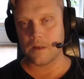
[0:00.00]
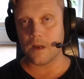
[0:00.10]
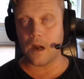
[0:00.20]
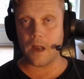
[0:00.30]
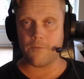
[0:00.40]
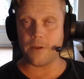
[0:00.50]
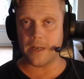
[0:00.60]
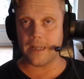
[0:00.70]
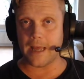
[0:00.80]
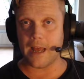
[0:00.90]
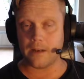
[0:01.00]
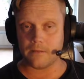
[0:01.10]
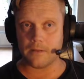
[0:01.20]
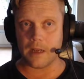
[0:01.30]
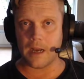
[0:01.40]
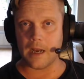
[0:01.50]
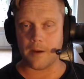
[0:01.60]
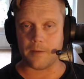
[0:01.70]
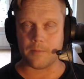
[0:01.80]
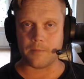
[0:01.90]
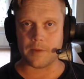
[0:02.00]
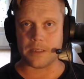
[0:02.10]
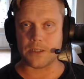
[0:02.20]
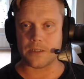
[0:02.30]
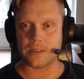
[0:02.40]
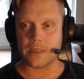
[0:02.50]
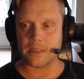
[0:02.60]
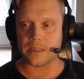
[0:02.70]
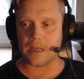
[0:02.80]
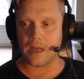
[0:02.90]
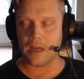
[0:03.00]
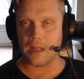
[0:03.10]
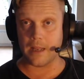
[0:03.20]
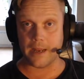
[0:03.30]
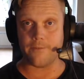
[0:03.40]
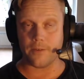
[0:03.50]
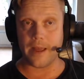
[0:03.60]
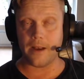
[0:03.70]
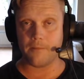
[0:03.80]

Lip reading: If you need that, please use his link for that.